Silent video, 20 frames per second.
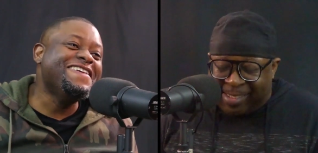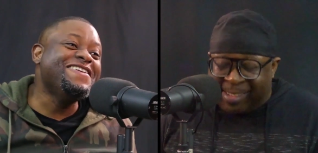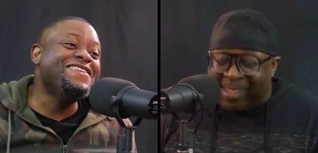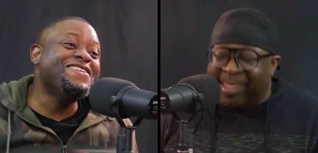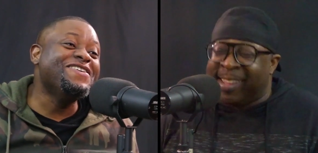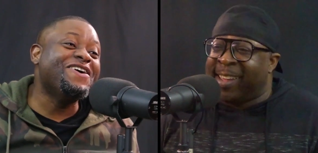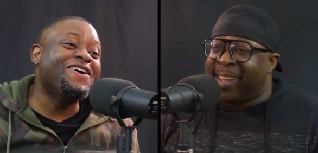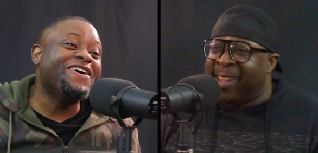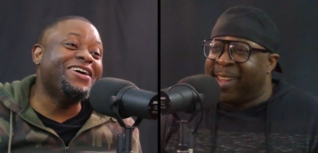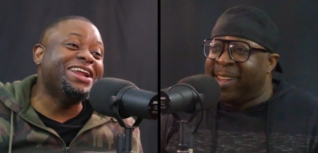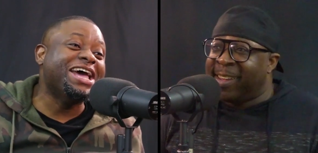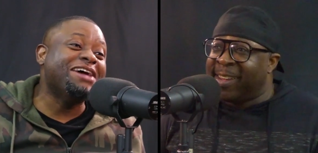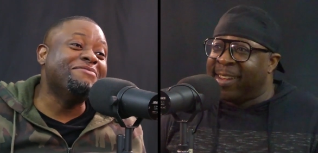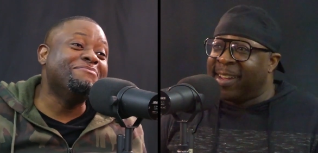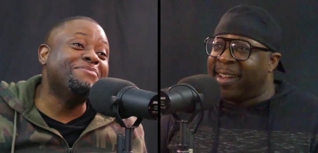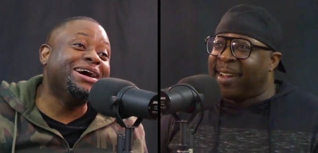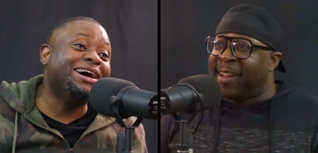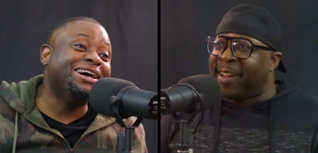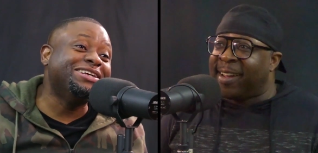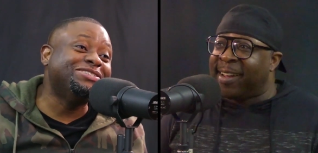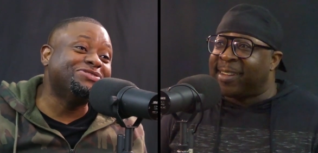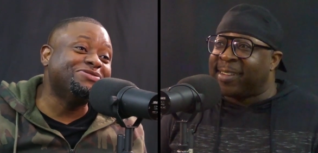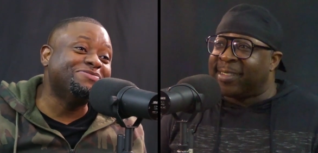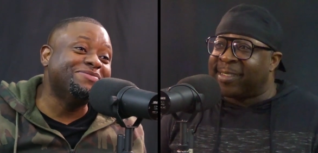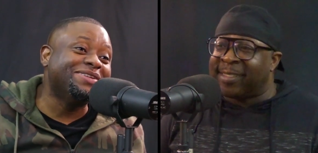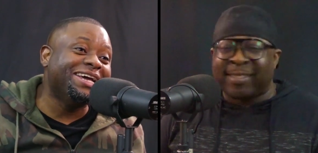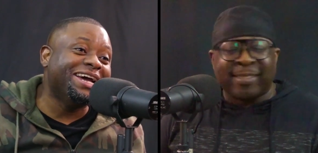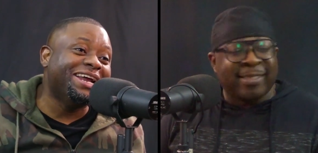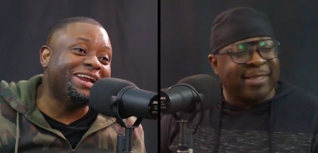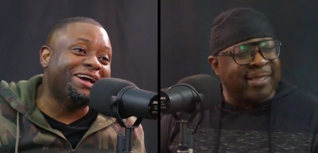Speaker 1: Yo, that bathroom
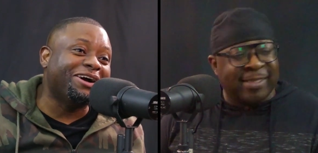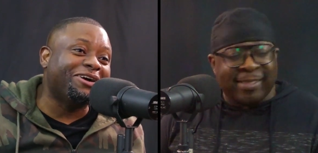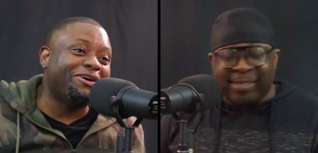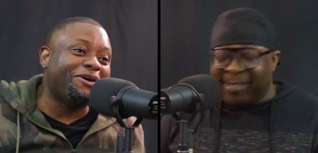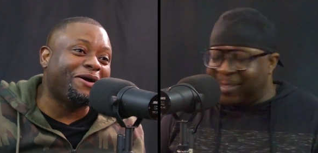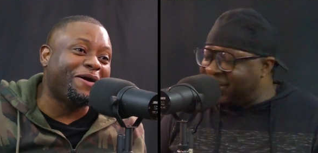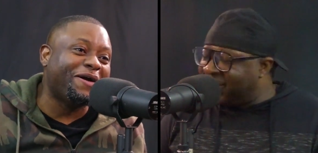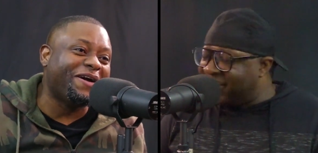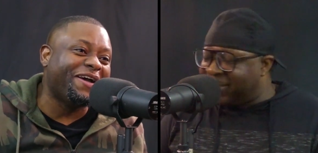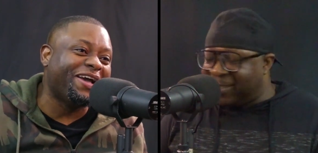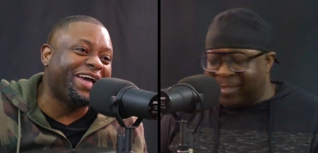with there, I go.